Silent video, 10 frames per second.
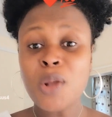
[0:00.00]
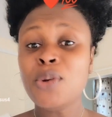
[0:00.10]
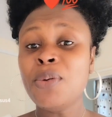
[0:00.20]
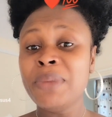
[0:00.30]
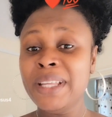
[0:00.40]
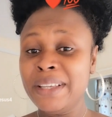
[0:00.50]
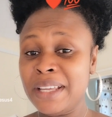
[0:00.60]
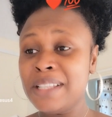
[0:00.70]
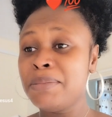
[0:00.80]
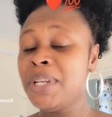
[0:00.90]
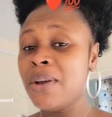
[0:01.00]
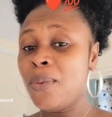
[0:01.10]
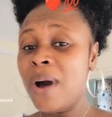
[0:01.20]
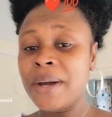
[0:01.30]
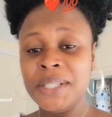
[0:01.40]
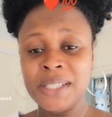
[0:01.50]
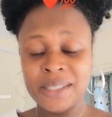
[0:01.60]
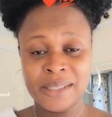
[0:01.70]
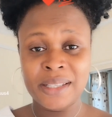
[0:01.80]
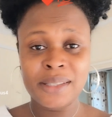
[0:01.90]
Normally, it's been a while, He
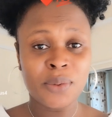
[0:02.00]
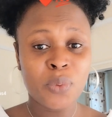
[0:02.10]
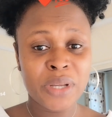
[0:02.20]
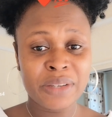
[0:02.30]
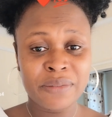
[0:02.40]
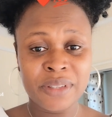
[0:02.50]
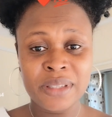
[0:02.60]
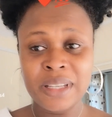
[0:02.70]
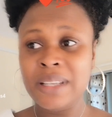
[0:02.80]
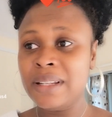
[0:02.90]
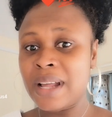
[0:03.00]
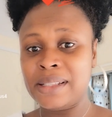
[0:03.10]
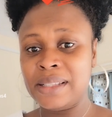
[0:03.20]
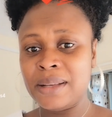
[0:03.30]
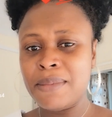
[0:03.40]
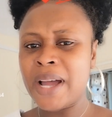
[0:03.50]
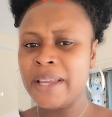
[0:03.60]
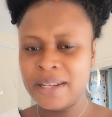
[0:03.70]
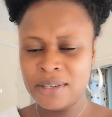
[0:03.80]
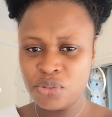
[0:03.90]
just sees the word of the day. That's it. But
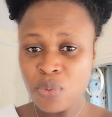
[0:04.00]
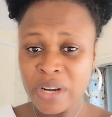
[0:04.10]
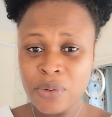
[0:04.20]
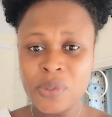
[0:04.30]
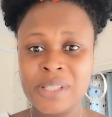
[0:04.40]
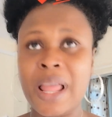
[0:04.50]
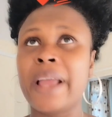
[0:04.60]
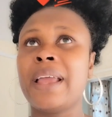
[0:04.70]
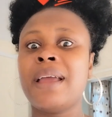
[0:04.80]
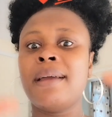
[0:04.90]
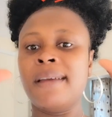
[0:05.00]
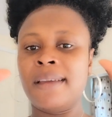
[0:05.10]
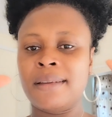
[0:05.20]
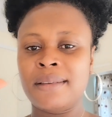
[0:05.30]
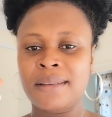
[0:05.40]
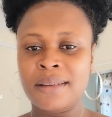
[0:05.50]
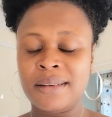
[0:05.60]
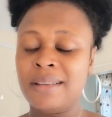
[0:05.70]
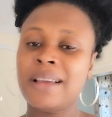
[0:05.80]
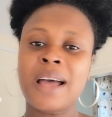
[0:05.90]
this one, He was like,
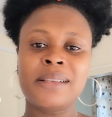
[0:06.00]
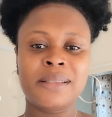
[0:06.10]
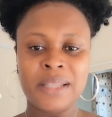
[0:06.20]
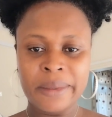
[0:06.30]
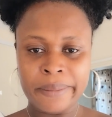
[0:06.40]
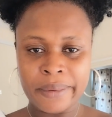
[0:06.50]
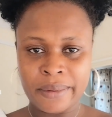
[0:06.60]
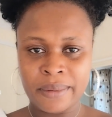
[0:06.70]
they can't sleep.